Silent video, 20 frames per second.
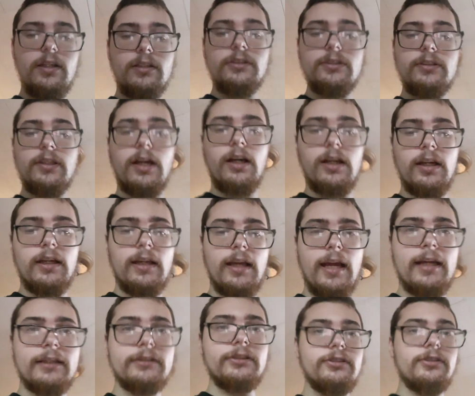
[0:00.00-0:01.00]
Uh,
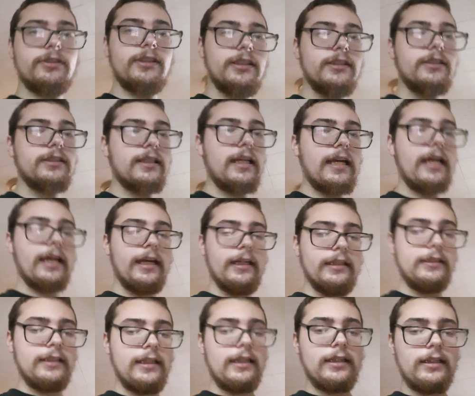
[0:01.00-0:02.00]
Exorcist
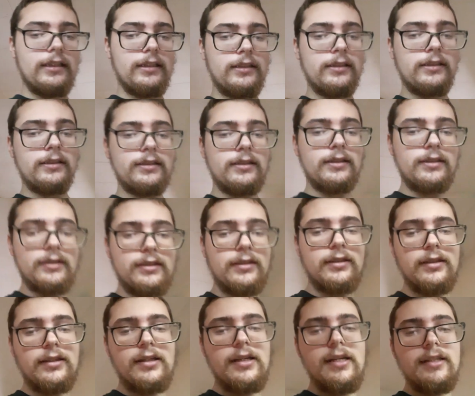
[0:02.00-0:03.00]
and uh,
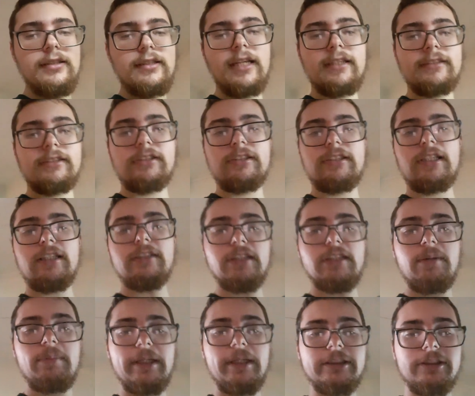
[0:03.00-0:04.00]
Texas
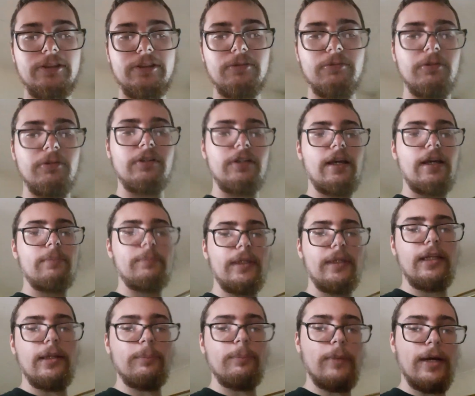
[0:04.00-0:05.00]
Chainsaw Massacre will not be
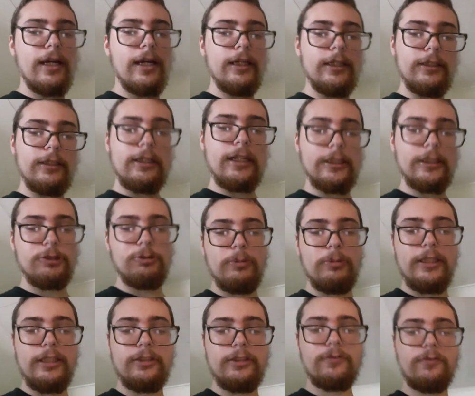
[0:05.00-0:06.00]
in my next
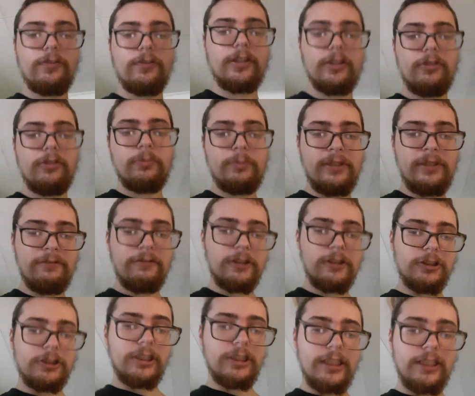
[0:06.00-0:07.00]
week Thrill Me
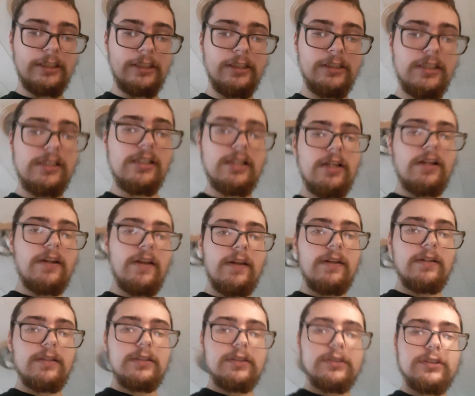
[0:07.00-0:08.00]
Thursday.
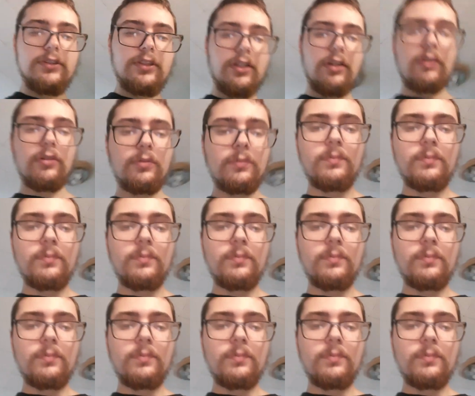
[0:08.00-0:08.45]
So